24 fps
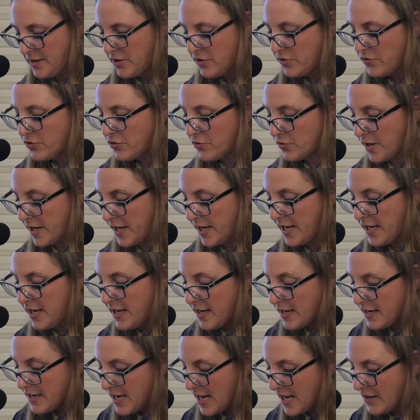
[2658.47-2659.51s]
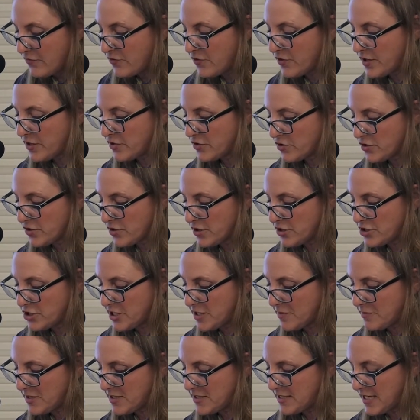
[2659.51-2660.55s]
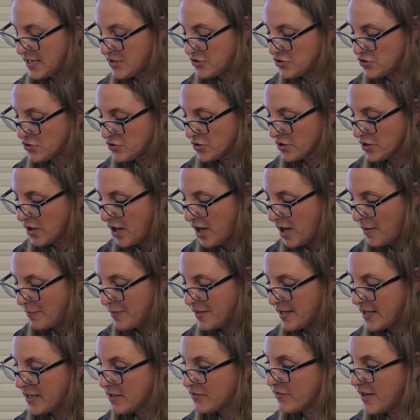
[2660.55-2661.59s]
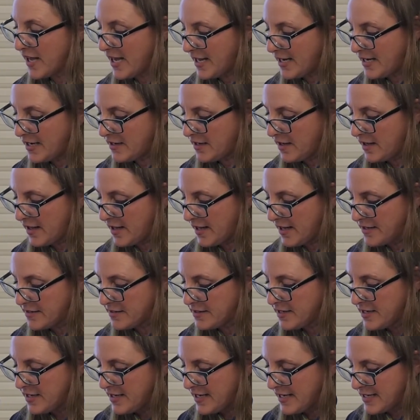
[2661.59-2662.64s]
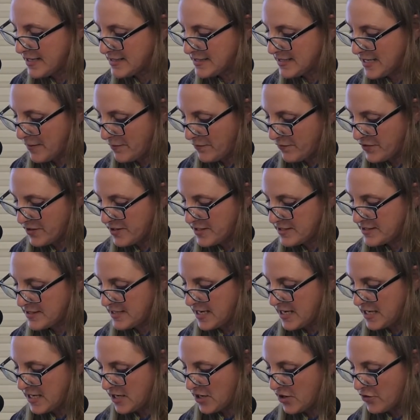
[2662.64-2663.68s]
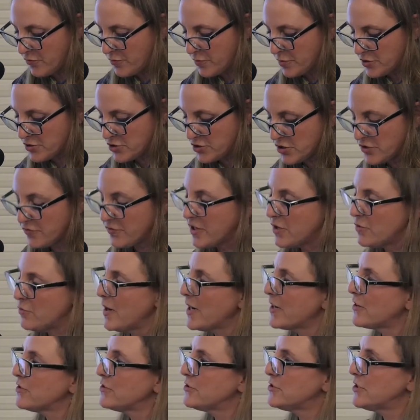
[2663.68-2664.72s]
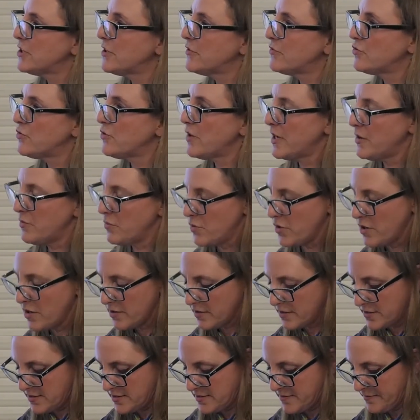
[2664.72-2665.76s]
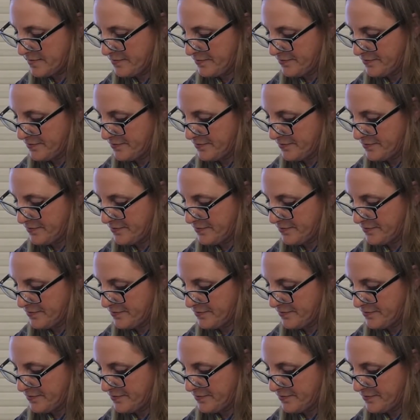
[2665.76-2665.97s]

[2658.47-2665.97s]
3, never encourage imitation or copying of any kind, except for the sake of preserving records of great works.